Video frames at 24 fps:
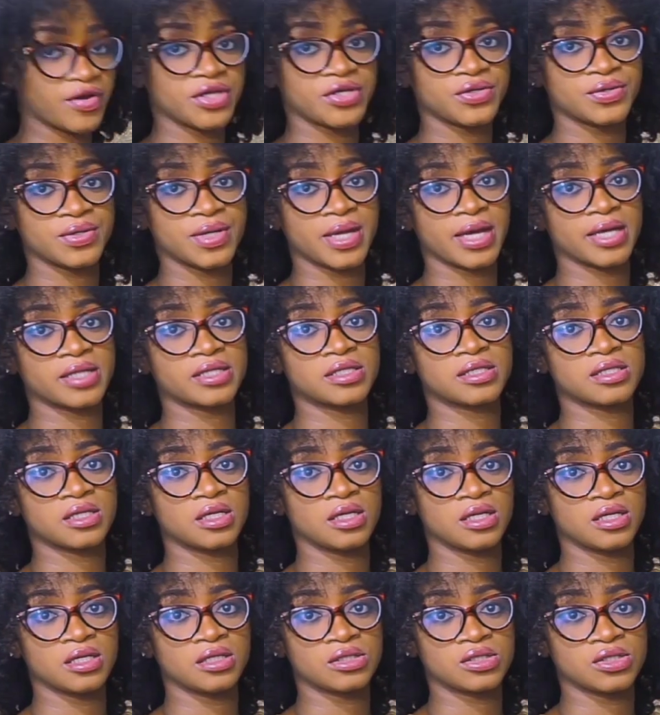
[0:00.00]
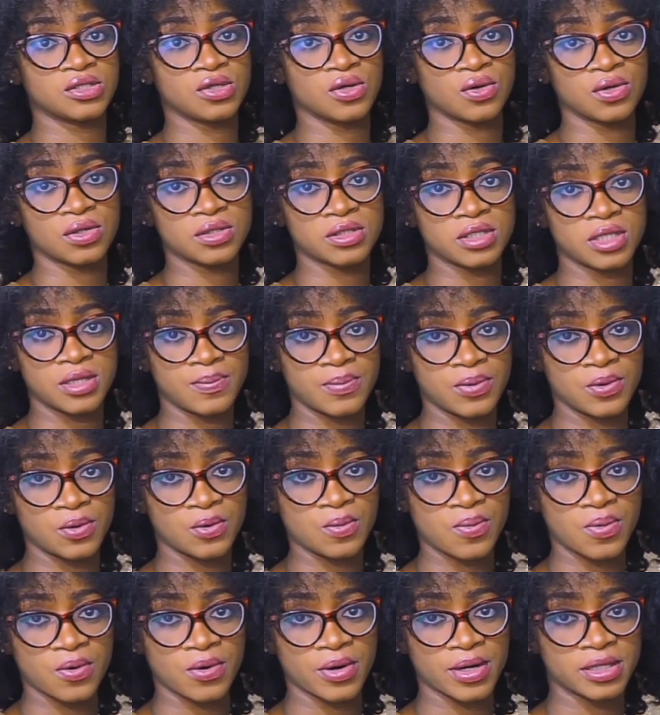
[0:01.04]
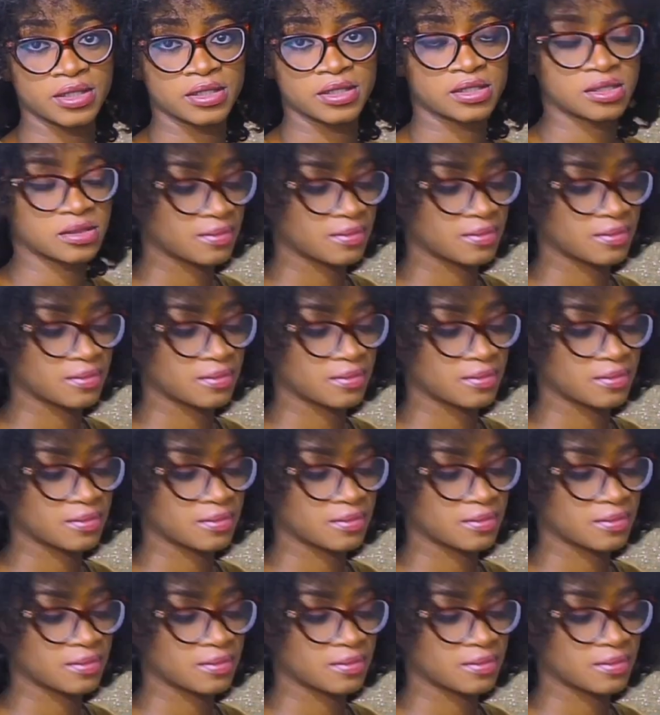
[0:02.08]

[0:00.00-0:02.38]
you get is your nipple point